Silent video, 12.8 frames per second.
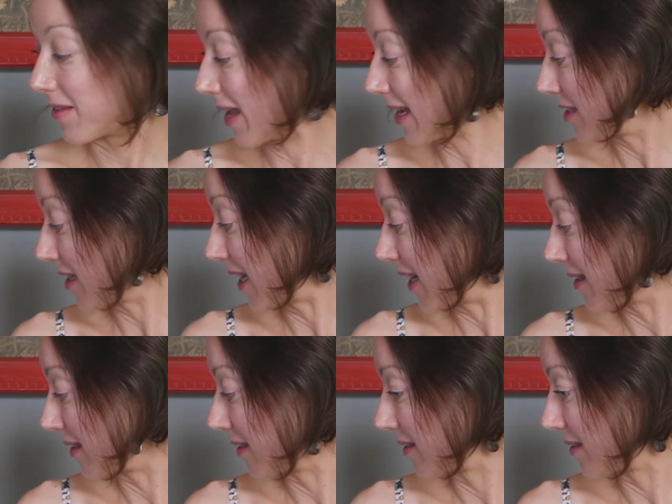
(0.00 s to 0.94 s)
That's
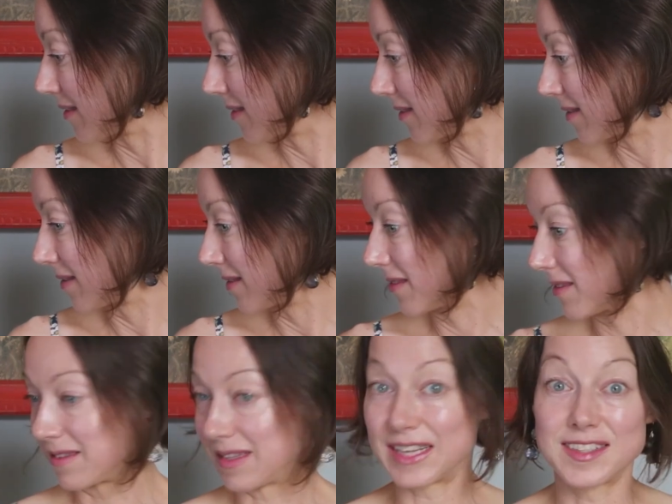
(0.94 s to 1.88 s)
it.
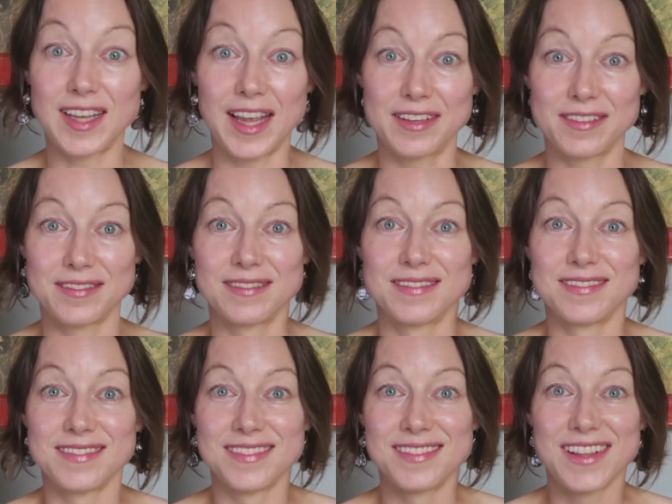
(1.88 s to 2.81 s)
That's it.
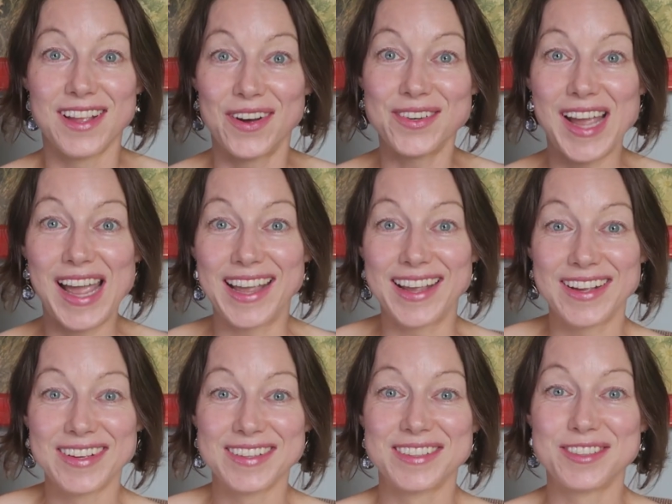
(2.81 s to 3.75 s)

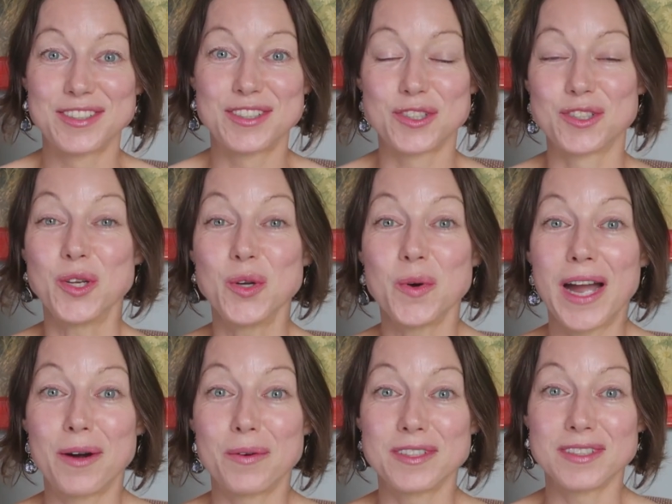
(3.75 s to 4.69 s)
Okay, 2
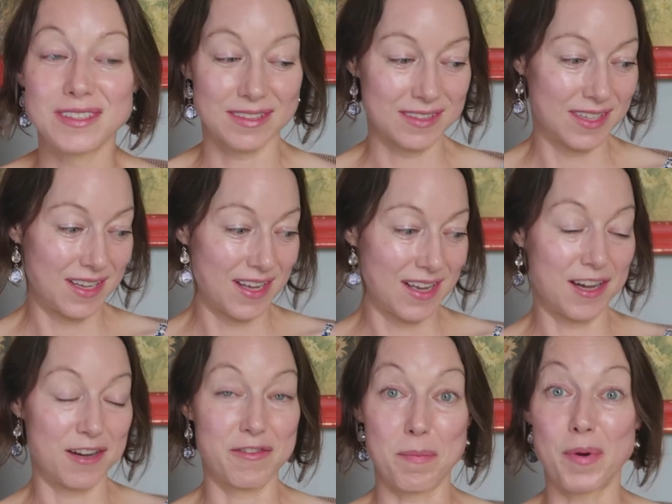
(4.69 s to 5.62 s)
hours
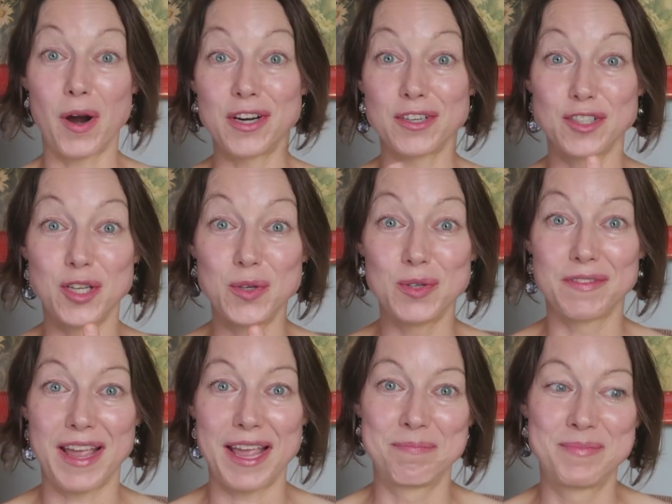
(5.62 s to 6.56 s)
of a part 2
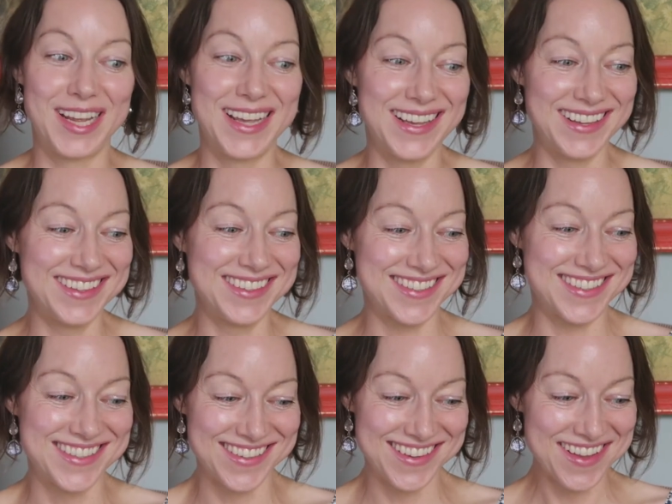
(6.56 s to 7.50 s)
of
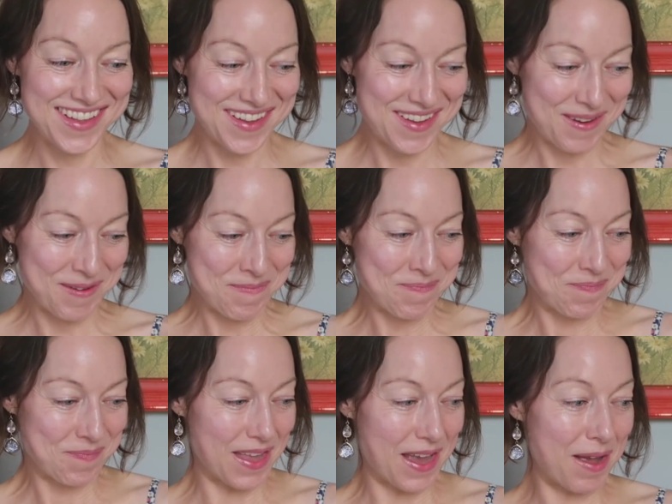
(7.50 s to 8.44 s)
Empties.
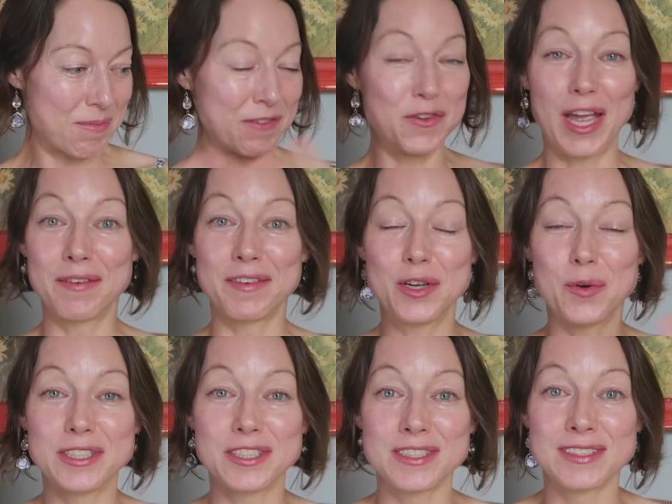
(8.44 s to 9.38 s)
If you have any
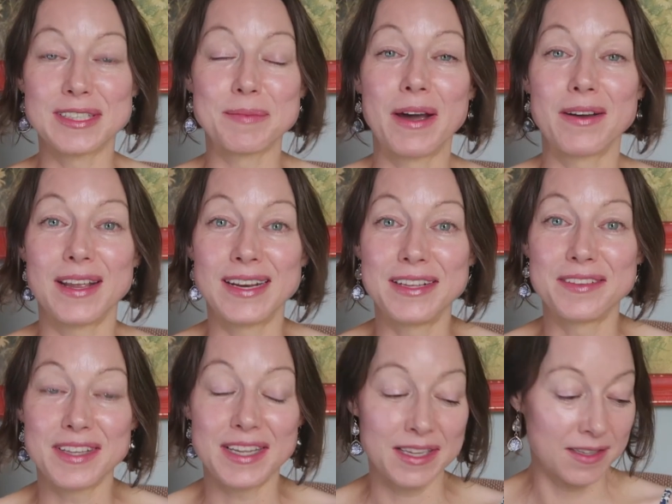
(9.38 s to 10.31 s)
questions about
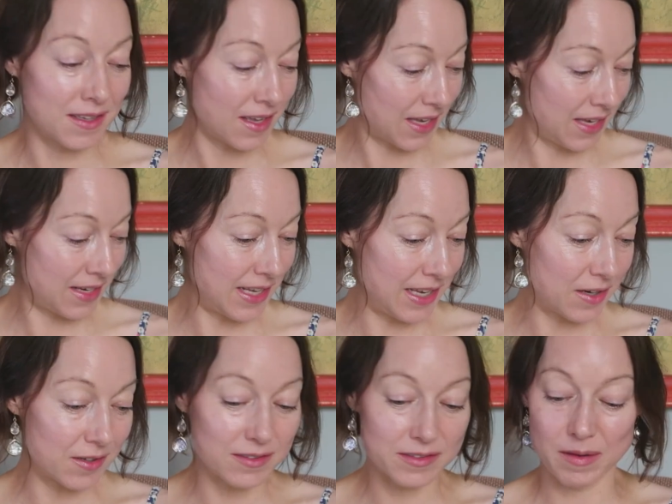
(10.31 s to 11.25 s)
anything in
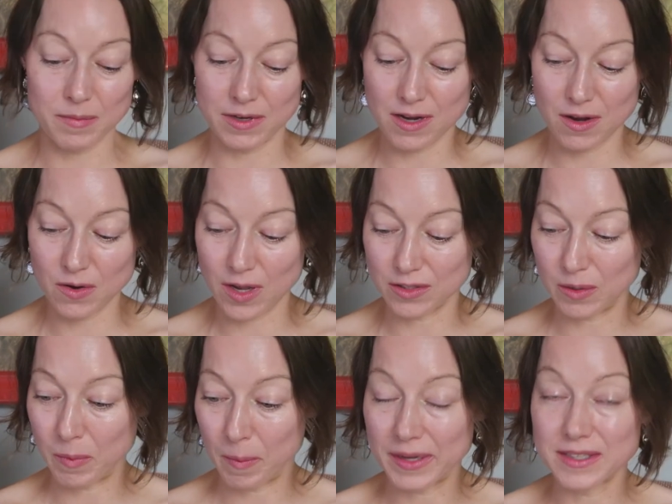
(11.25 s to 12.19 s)
here, let me know. I'll
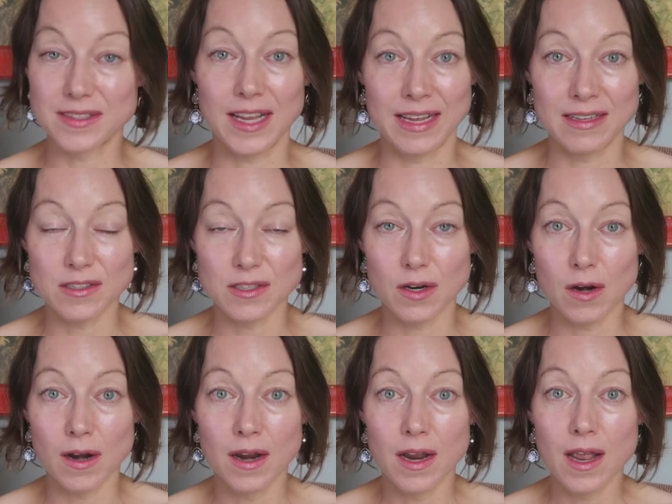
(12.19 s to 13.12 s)
do my best to
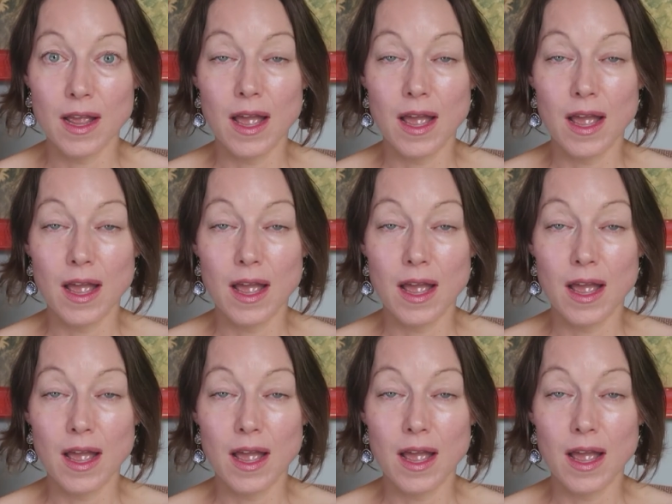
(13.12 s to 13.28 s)
answer.